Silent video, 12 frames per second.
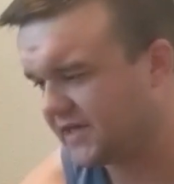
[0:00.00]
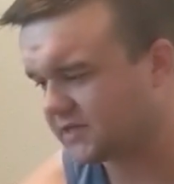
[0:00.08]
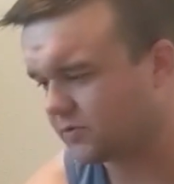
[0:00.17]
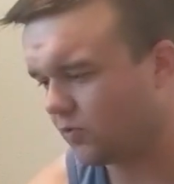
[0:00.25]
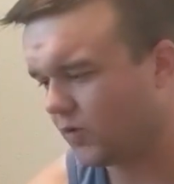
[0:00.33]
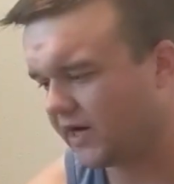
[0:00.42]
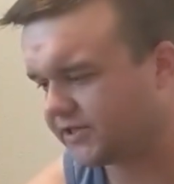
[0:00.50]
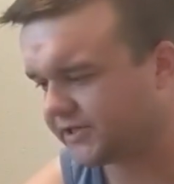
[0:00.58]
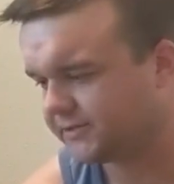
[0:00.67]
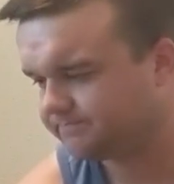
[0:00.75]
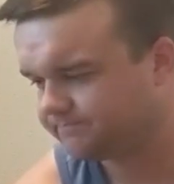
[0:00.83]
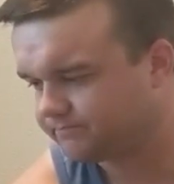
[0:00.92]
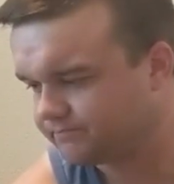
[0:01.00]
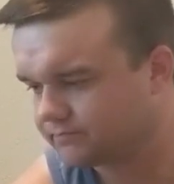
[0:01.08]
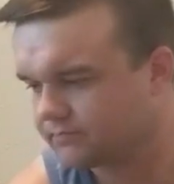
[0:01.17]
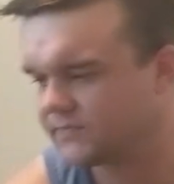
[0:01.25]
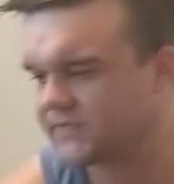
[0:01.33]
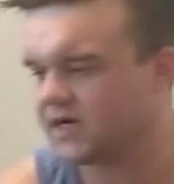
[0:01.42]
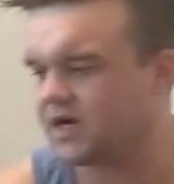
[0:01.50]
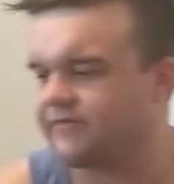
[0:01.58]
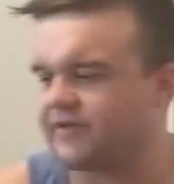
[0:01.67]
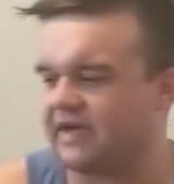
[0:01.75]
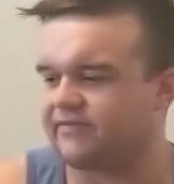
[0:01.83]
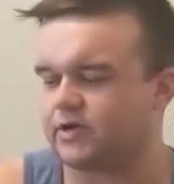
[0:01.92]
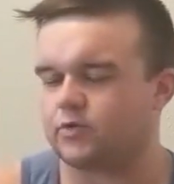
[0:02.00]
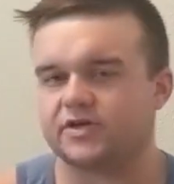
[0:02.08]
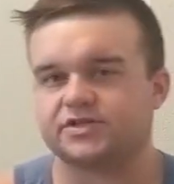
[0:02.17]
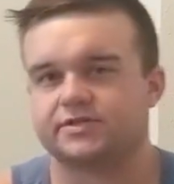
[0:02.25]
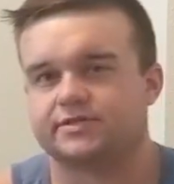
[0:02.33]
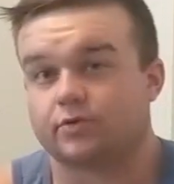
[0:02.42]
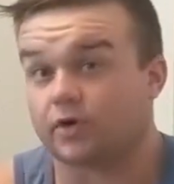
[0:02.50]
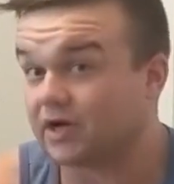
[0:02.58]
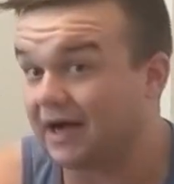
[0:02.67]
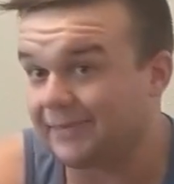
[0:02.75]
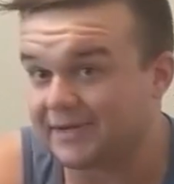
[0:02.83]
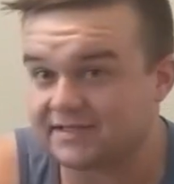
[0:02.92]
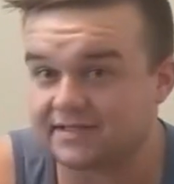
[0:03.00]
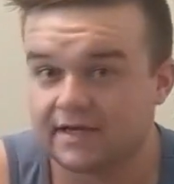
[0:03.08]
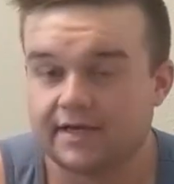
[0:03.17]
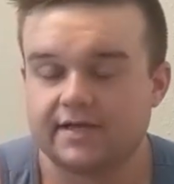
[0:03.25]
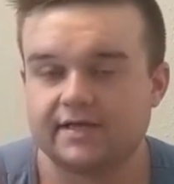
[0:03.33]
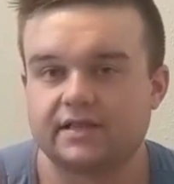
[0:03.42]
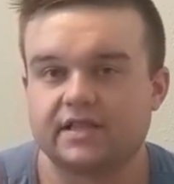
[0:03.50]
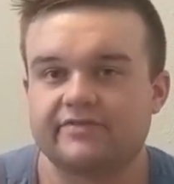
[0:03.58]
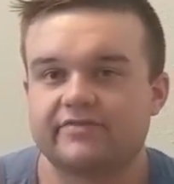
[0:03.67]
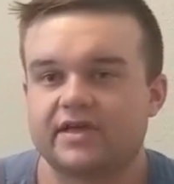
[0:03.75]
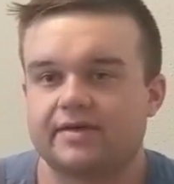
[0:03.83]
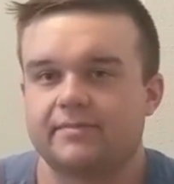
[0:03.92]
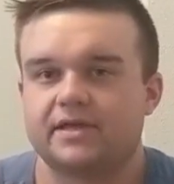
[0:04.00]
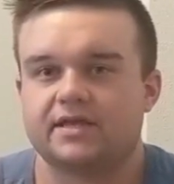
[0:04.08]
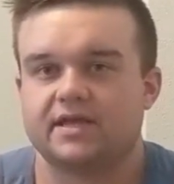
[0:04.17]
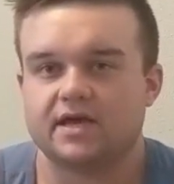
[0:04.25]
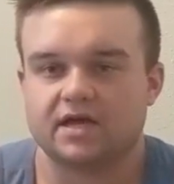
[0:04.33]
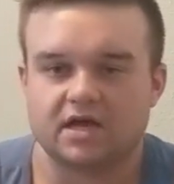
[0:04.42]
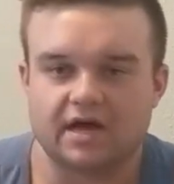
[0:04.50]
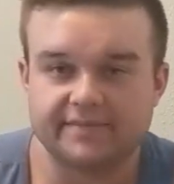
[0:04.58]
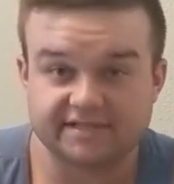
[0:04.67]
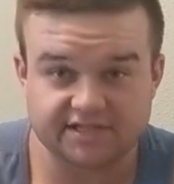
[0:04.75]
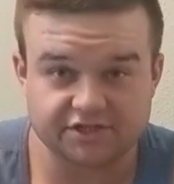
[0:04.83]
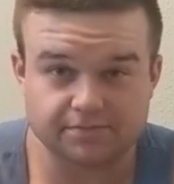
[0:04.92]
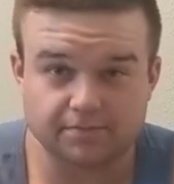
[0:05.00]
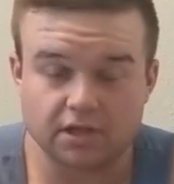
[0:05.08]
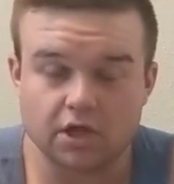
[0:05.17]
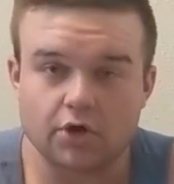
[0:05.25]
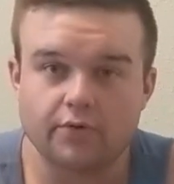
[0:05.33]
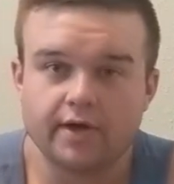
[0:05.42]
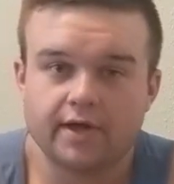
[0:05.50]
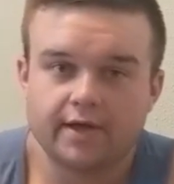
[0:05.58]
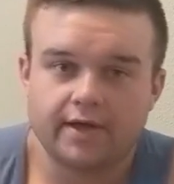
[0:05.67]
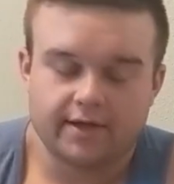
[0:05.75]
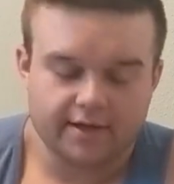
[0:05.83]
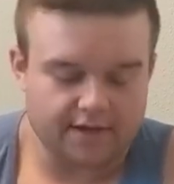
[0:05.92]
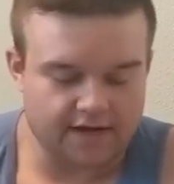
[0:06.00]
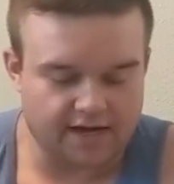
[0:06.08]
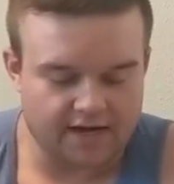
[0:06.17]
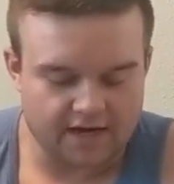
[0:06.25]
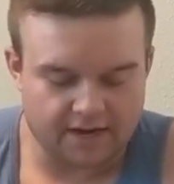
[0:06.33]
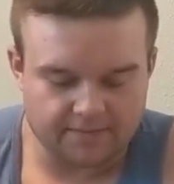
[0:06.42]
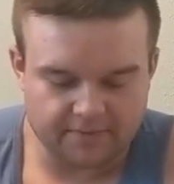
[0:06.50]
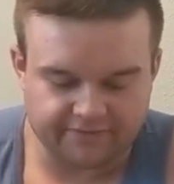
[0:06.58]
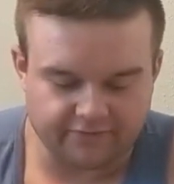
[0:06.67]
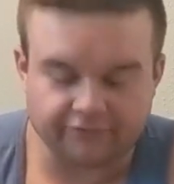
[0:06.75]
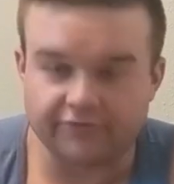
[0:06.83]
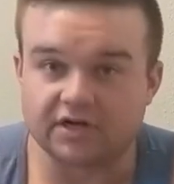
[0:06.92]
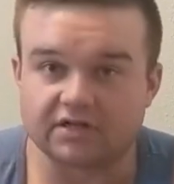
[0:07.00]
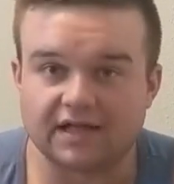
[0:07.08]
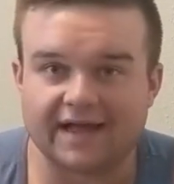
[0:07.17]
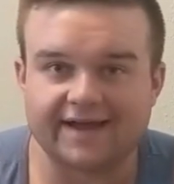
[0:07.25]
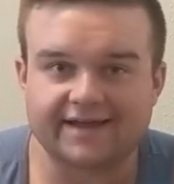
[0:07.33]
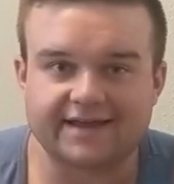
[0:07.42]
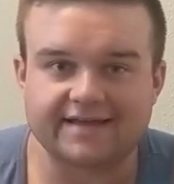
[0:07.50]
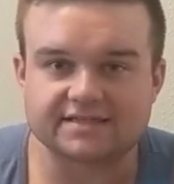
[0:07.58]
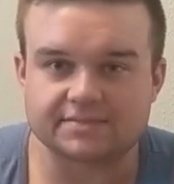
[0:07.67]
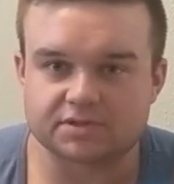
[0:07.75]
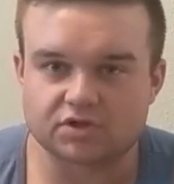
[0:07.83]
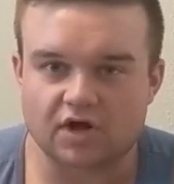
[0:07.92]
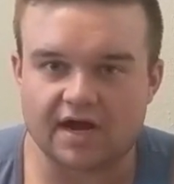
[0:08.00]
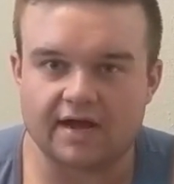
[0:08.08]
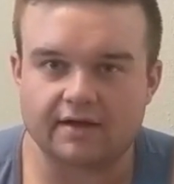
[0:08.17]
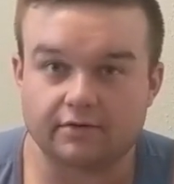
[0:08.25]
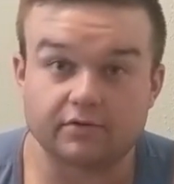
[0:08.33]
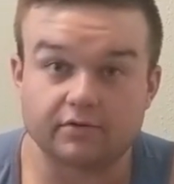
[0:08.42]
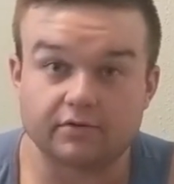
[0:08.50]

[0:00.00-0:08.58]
thanks for watching. If you have any questions or comments, leave them in the comment section below. Feel free to like and subscribe.